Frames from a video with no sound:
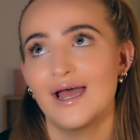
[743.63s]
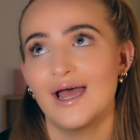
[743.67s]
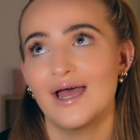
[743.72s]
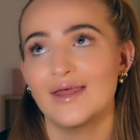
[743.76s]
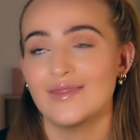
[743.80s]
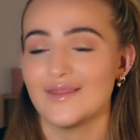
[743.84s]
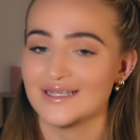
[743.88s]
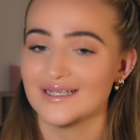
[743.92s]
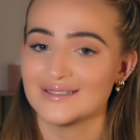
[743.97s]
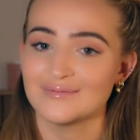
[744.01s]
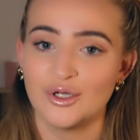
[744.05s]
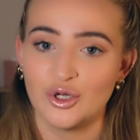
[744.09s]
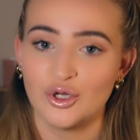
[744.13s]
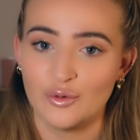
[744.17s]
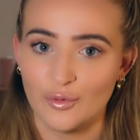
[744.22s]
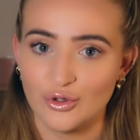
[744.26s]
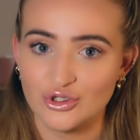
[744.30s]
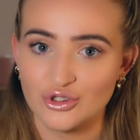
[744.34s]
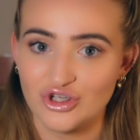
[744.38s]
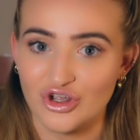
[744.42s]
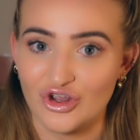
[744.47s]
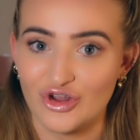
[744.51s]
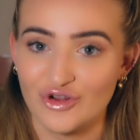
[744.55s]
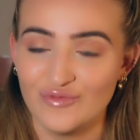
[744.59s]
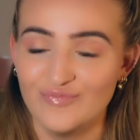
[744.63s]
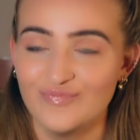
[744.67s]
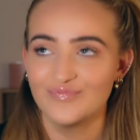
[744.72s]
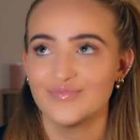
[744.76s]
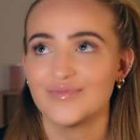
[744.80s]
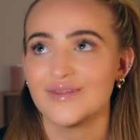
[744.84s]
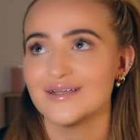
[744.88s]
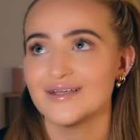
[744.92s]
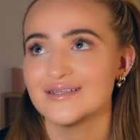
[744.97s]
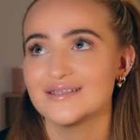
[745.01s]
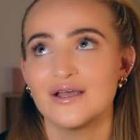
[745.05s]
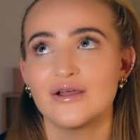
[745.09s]
and that's my new motto.
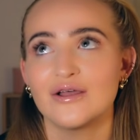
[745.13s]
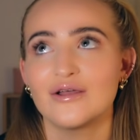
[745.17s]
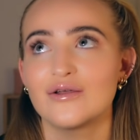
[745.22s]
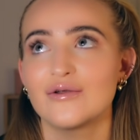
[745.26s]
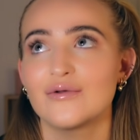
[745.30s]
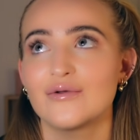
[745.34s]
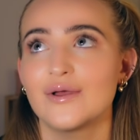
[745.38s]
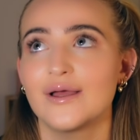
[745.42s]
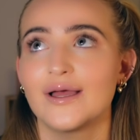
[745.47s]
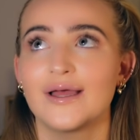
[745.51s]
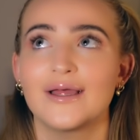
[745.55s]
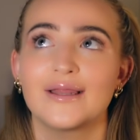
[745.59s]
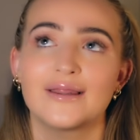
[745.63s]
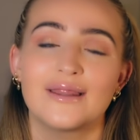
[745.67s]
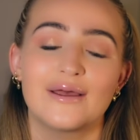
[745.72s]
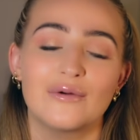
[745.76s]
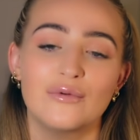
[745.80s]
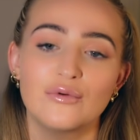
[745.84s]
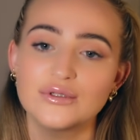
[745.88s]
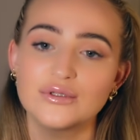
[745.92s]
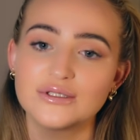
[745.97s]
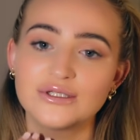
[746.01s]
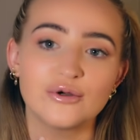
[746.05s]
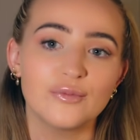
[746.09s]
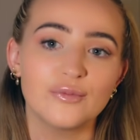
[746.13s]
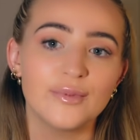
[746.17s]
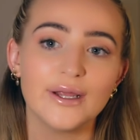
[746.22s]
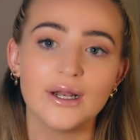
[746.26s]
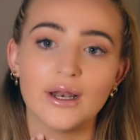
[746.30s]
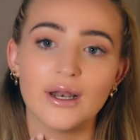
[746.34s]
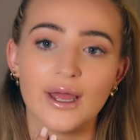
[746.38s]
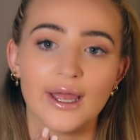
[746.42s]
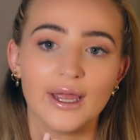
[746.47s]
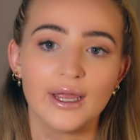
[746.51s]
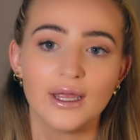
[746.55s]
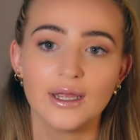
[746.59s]
So there will still be
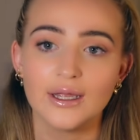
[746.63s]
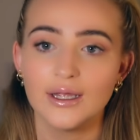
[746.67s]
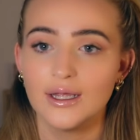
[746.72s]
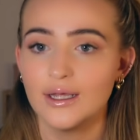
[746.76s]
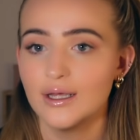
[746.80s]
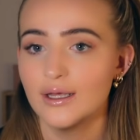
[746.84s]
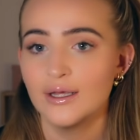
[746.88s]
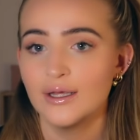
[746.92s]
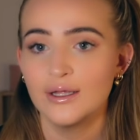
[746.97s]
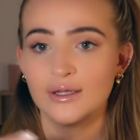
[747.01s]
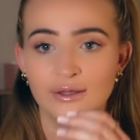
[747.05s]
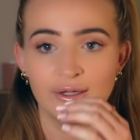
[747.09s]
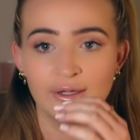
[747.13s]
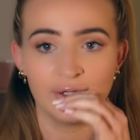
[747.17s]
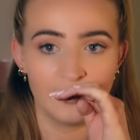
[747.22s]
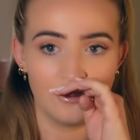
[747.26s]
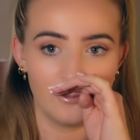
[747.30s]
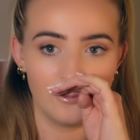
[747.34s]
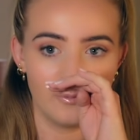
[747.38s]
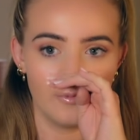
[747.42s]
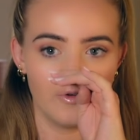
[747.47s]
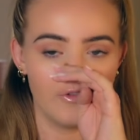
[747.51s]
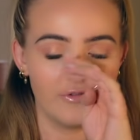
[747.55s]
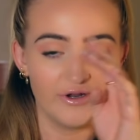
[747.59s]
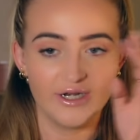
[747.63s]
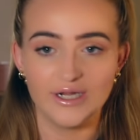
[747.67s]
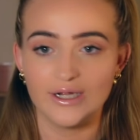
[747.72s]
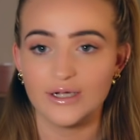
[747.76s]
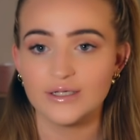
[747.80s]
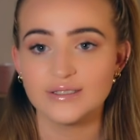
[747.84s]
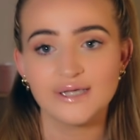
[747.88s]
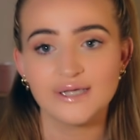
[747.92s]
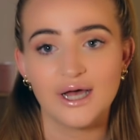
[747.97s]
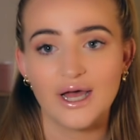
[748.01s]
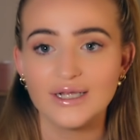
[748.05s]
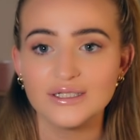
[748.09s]
like the normal
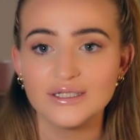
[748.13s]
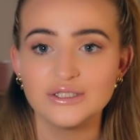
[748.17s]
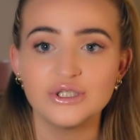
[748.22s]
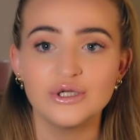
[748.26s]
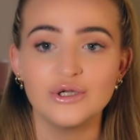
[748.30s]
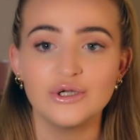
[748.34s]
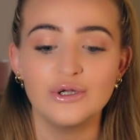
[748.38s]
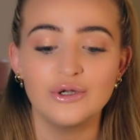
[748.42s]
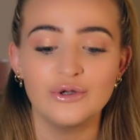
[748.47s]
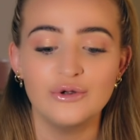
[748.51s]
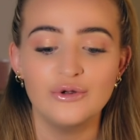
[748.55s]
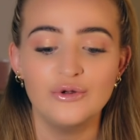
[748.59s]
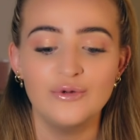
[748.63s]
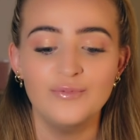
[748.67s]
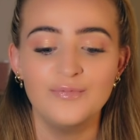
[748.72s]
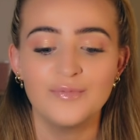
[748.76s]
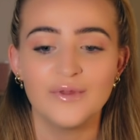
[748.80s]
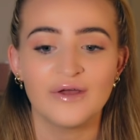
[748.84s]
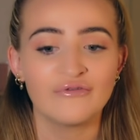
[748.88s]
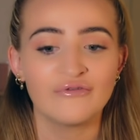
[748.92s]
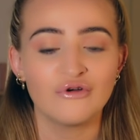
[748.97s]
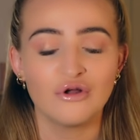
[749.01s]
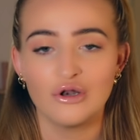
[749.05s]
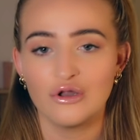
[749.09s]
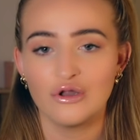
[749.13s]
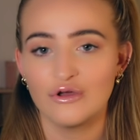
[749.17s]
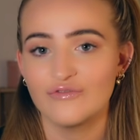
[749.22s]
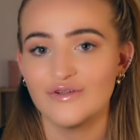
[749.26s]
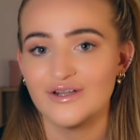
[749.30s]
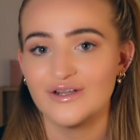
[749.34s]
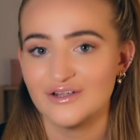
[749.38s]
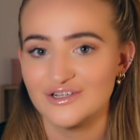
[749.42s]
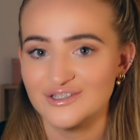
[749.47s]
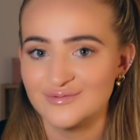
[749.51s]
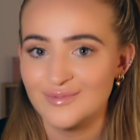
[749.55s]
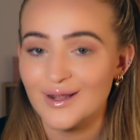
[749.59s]
videos that I do. I've got a lot of
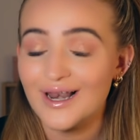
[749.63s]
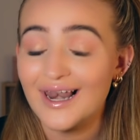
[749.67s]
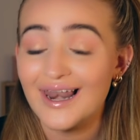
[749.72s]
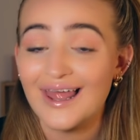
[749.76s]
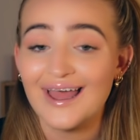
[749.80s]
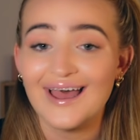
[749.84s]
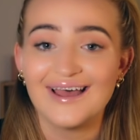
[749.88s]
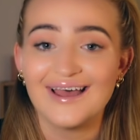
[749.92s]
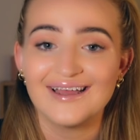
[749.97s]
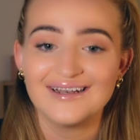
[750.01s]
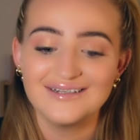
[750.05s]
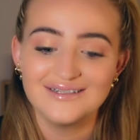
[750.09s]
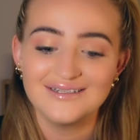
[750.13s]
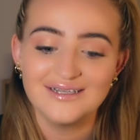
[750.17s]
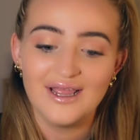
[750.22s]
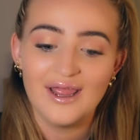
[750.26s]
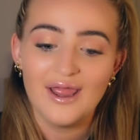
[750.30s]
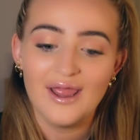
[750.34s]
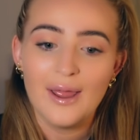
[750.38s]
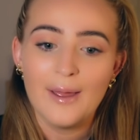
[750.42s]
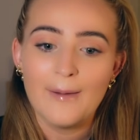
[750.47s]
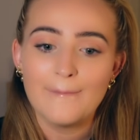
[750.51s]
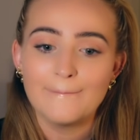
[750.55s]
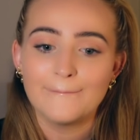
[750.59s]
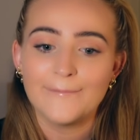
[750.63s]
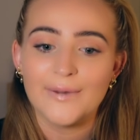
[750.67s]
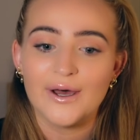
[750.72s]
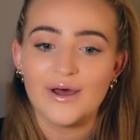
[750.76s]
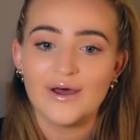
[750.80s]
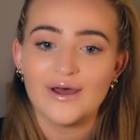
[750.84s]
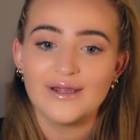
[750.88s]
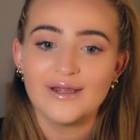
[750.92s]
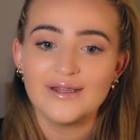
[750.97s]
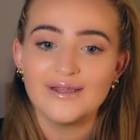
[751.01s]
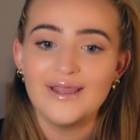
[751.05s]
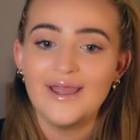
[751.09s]
videos planned,
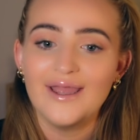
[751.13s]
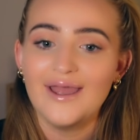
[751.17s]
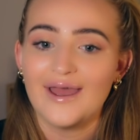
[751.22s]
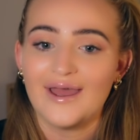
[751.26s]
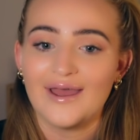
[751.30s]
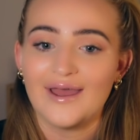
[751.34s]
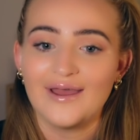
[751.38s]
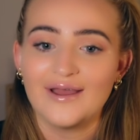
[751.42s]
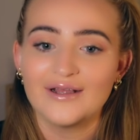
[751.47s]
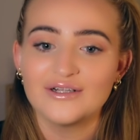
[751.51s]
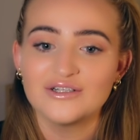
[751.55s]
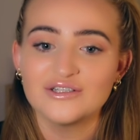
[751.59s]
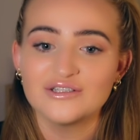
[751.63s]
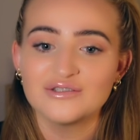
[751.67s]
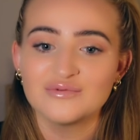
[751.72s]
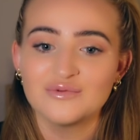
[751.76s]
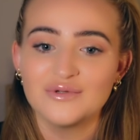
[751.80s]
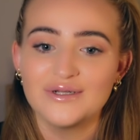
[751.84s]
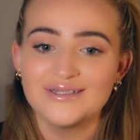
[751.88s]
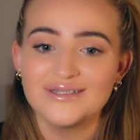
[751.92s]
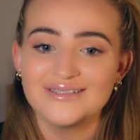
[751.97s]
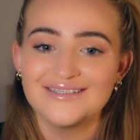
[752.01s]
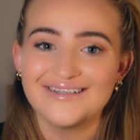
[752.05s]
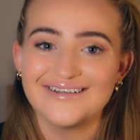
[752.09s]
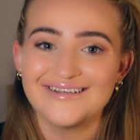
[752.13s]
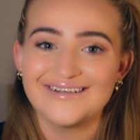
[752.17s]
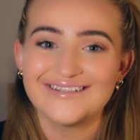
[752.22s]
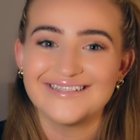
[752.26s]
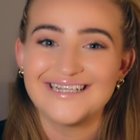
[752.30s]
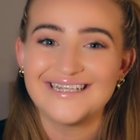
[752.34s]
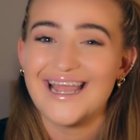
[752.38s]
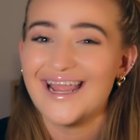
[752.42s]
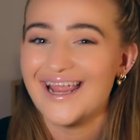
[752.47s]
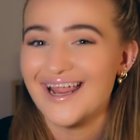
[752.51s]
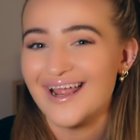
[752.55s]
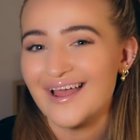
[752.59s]
but yeah, I just wanted to
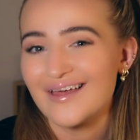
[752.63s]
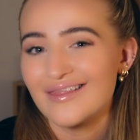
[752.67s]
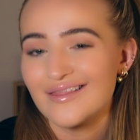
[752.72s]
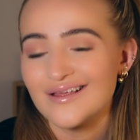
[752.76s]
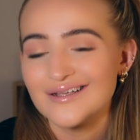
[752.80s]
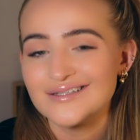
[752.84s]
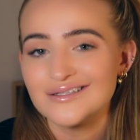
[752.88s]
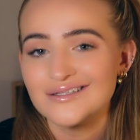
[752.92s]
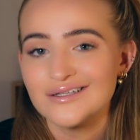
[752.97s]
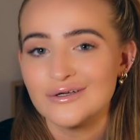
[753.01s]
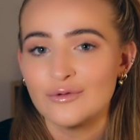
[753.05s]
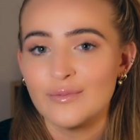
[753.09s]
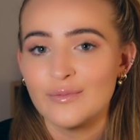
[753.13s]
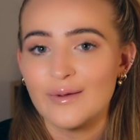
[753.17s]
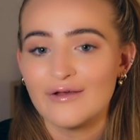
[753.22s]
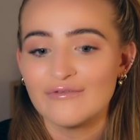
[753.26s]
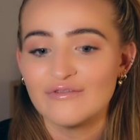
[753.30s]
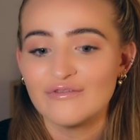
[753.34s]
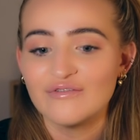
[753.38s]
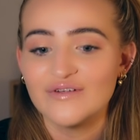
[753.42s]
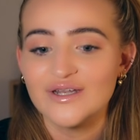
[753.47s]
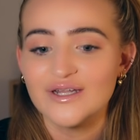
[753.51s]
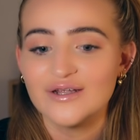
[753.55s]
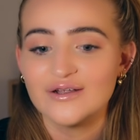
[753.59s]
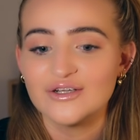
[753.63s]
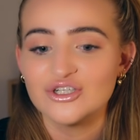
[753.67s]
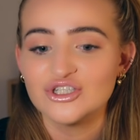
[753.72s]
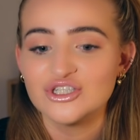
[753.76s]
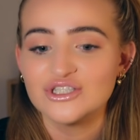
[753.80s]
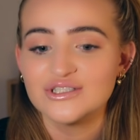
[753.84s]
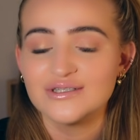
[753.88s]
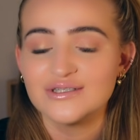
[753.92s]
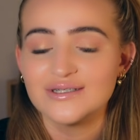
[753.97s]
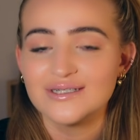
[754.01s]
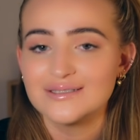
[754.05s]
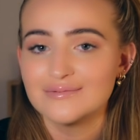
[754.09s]
take this little bit of the video
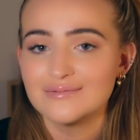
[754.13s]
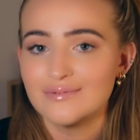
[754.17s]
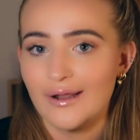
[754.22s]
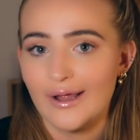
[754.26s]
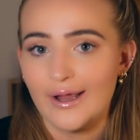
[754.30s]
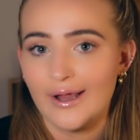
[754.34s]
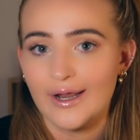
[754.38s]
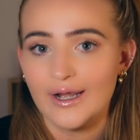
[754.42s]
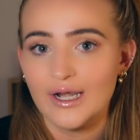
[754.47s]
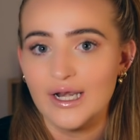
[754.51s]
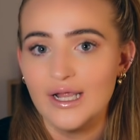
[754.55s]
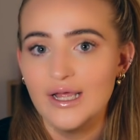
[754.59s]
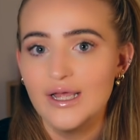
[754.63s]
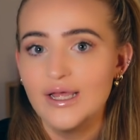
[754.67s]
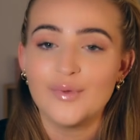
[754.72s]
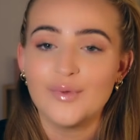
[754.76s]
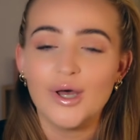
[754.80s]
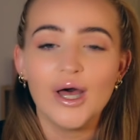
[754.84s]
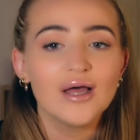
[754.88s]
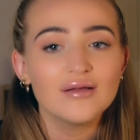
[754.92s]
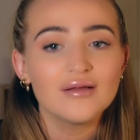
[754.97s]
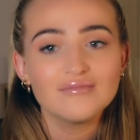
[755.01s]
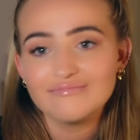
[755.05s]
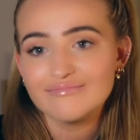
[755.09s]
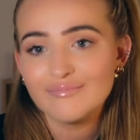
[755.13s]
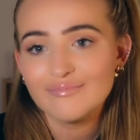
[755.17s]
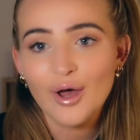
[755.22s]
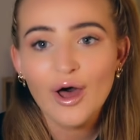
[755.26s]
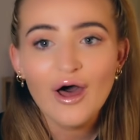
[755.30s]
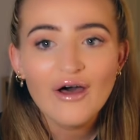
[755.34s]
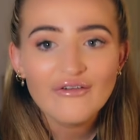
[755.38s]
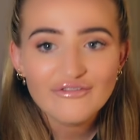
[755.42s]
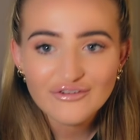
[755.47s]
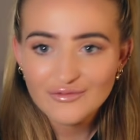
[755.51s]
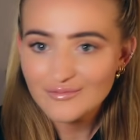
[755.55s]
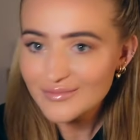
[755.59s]
just to explain. But
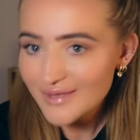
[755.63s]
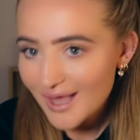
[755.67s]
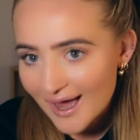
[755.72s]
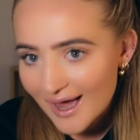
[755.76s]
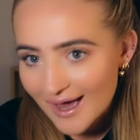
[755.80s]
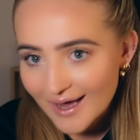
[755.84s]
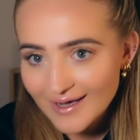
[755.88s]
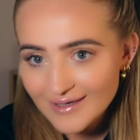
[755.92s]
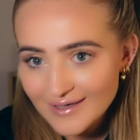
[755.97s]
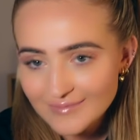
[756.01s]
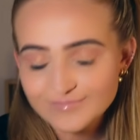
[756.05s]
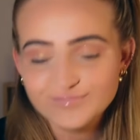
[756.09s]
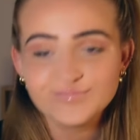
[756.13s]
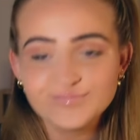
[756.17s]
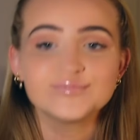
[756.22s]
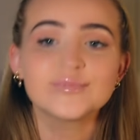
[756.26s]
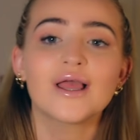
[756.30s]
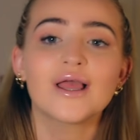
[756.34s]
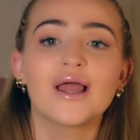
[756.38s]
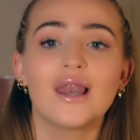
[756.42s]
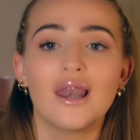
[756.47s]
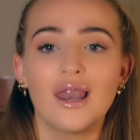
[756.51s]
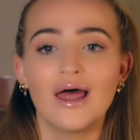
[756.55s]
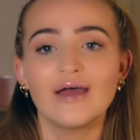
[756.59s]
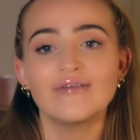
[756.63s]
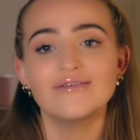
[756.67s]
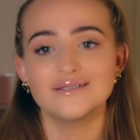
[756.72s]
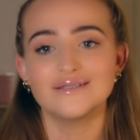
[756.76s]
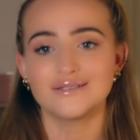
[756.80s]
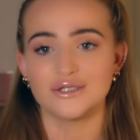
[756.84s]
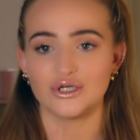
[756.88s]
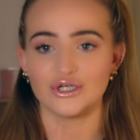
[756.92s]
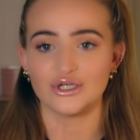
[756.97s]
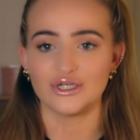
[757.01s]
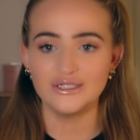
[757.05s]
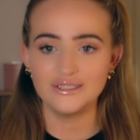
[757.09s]
apart from that, life is
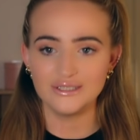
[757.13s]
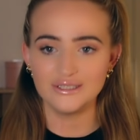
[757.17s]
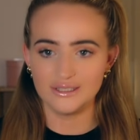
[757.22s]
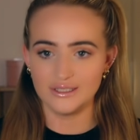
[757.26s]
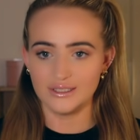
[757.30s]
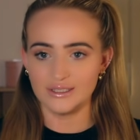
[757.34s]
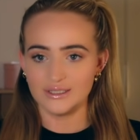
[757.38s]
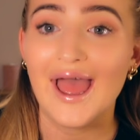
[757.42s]
good.